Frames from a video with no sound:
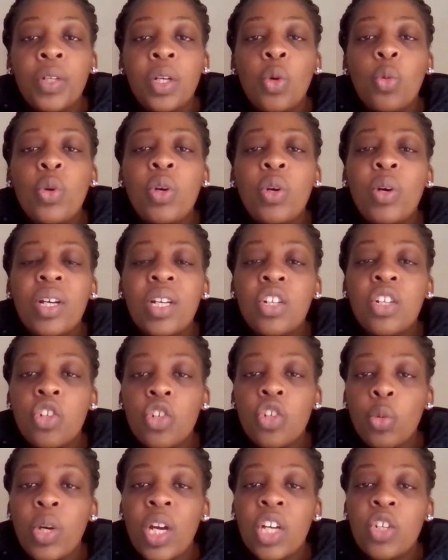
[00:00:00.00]
we
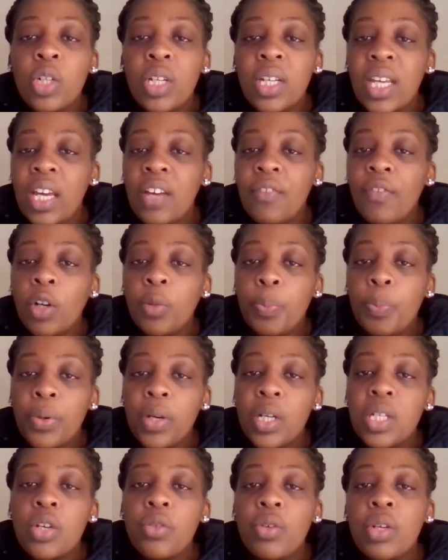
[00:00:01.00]
actually gave out
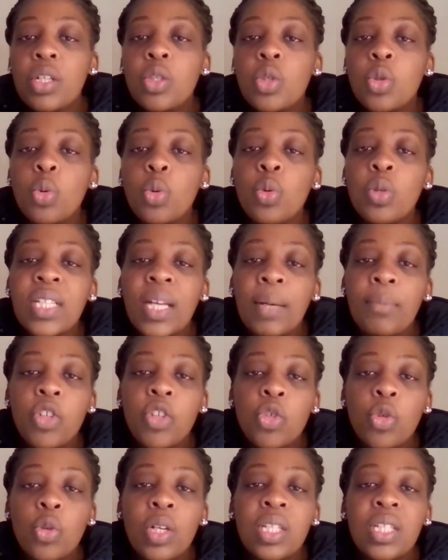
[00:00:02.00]
bursaries to some
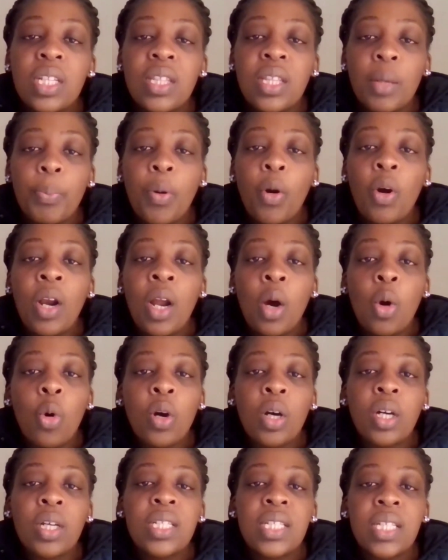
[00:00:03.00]
students in the Polar
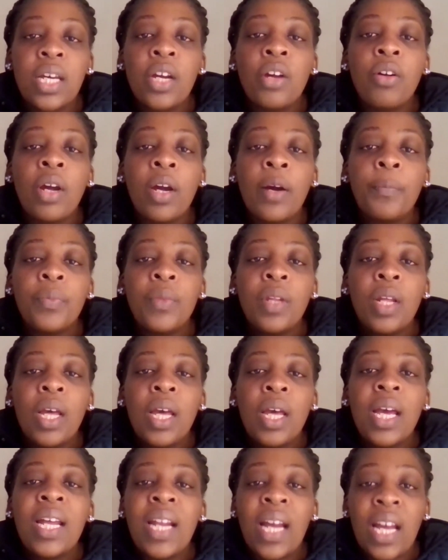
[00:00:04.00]
Office area.
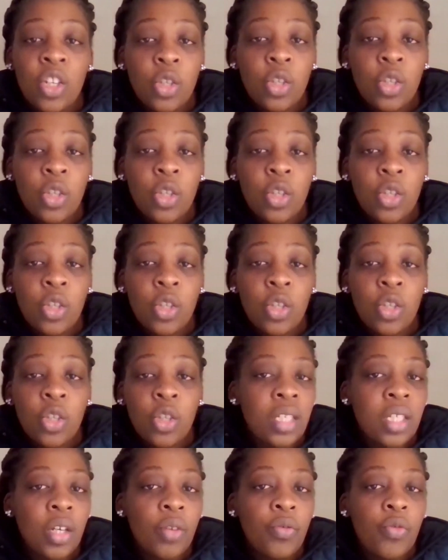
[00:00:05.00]
And I actually said in the
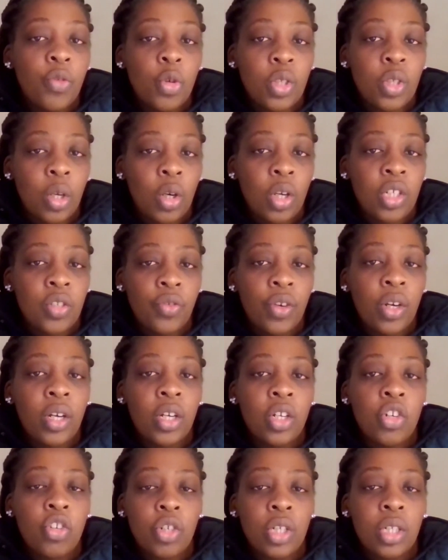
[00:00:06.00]
interviews, I was
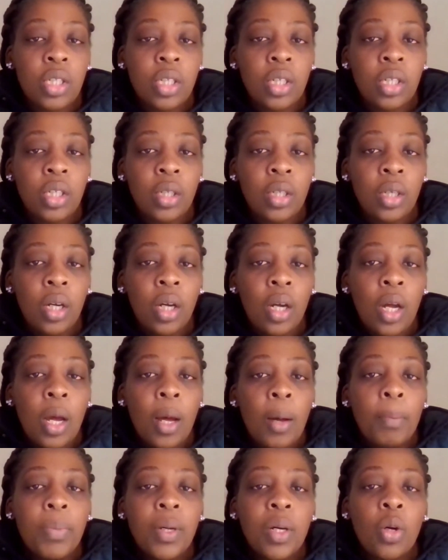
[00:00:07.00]
very interested,
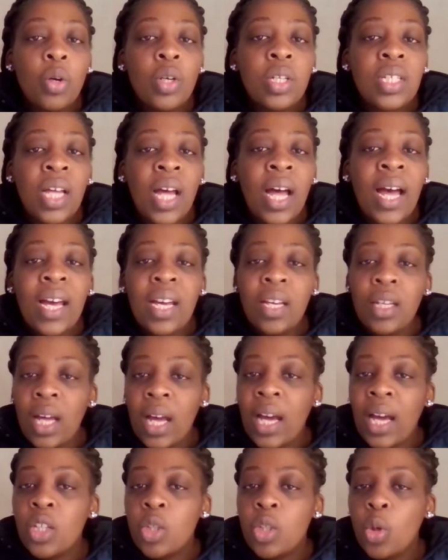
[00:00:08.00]
because
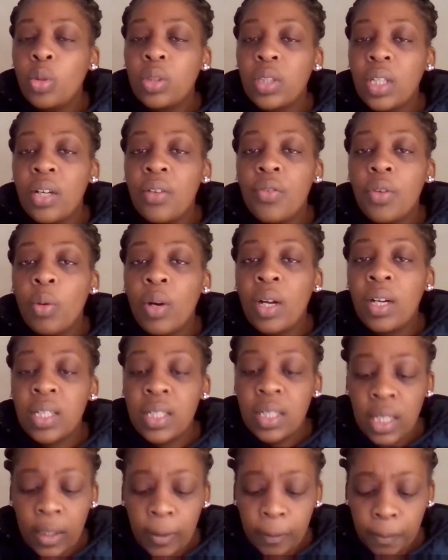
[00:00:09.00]
I told everyone is
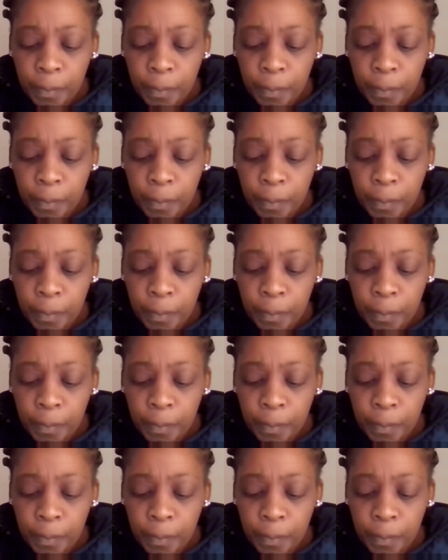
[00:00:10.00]
that